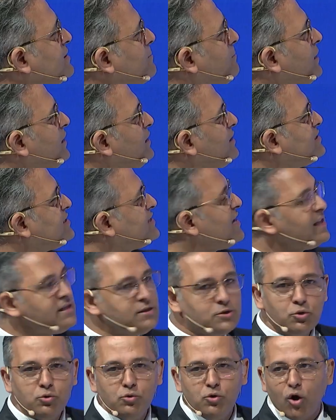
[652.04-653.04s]
a billion cells
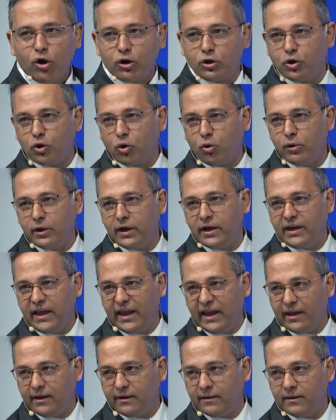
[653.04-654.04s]
do not grow in a
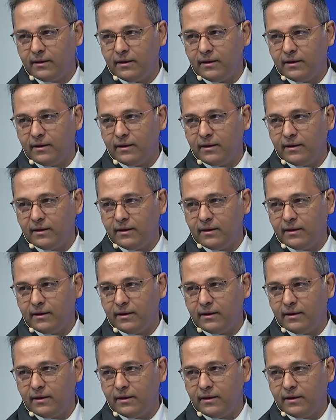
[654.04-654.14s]
day.